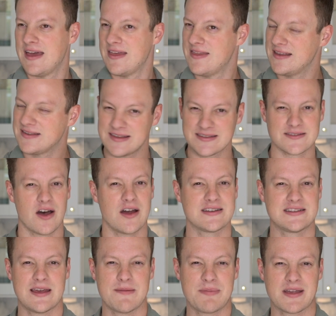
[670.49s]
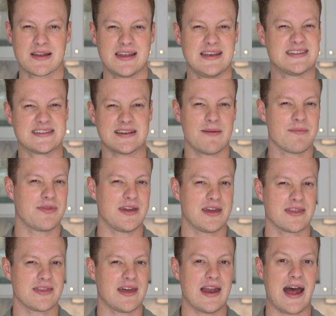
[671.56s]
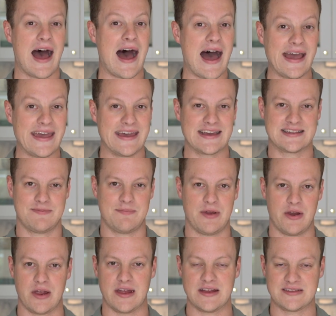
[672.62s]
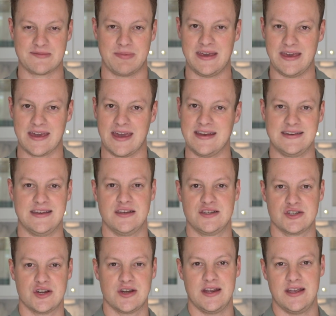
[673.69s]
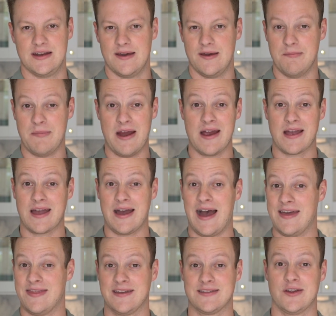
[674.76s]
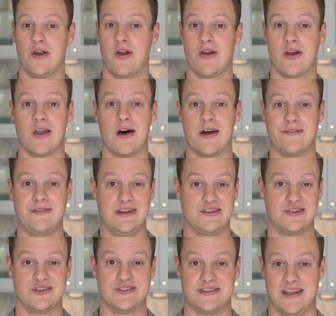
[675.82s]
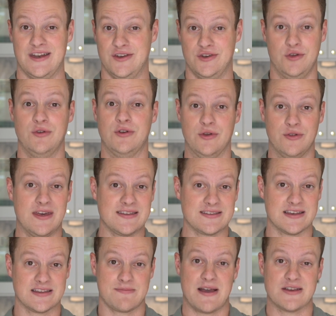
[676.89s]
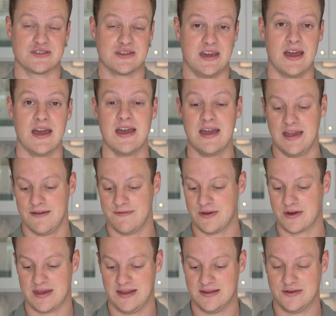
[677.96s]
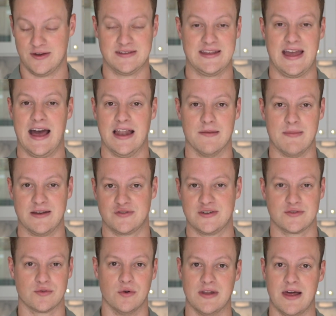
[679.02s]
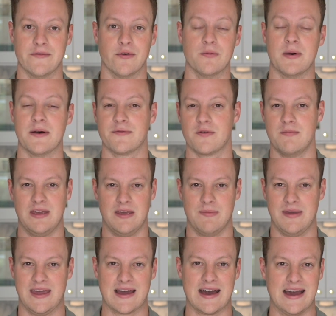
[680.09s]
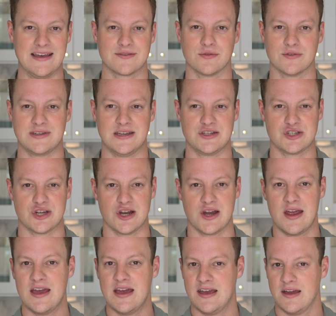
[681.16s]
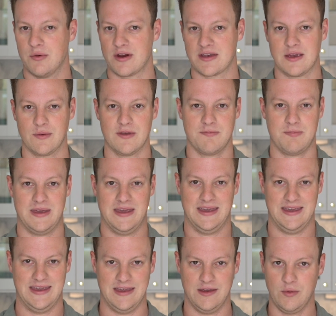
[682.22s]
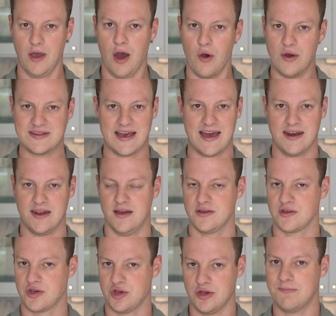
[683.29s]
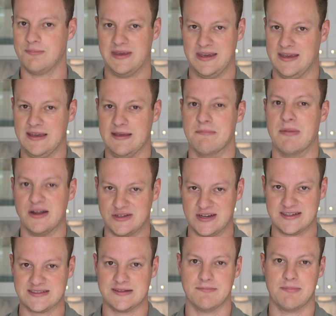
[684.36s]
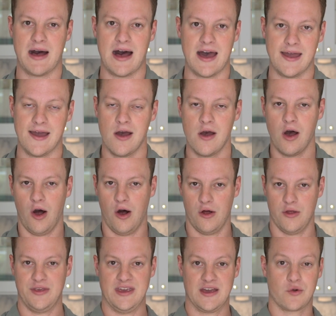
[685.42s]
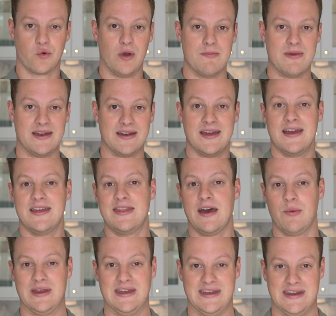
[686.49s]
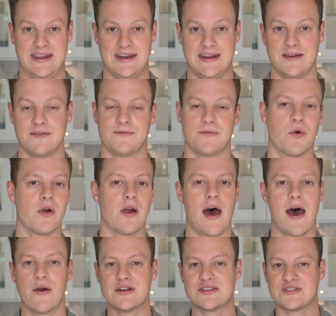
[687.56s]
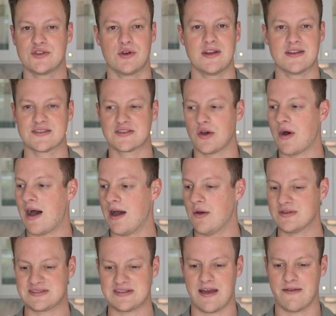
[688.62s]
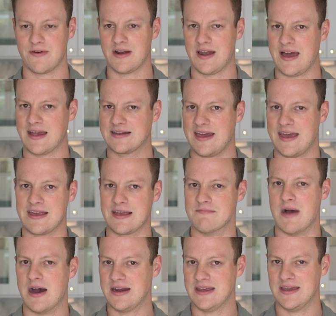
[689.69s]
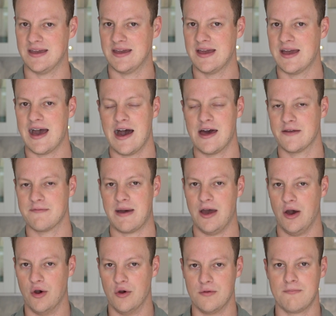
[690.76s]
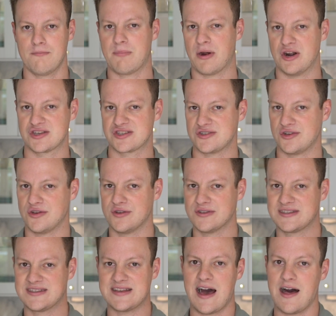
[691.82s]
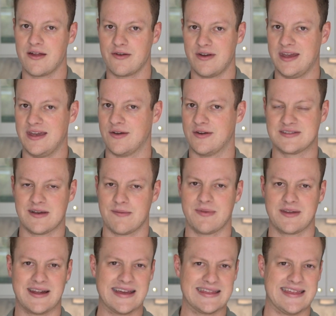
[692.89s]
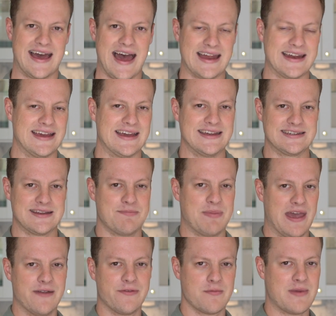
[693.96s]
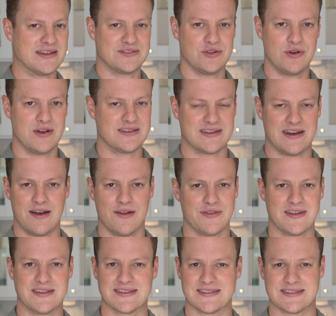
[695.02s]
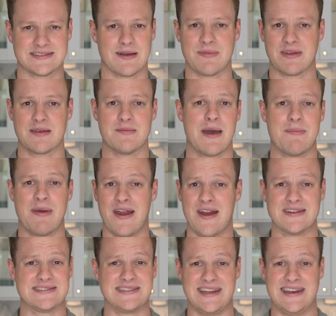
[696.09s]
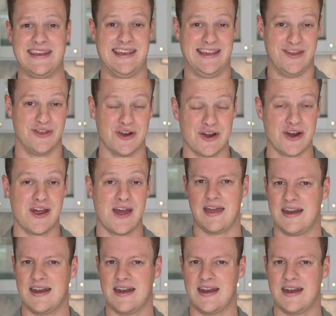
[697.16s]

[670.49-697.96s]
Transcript: This is not typically something that I experienced being a teacher in America. I think there are a lot of teachers that do do this, especially if their kids are at the elementary school level. But for me, being a high school teacher, working with PE, we always had good PE budgets to buy all the equipment that we needed for our students. So I was never like taking money out of my own personal salary or something like that to pay for my students, and I don't think this is something that my parents did either.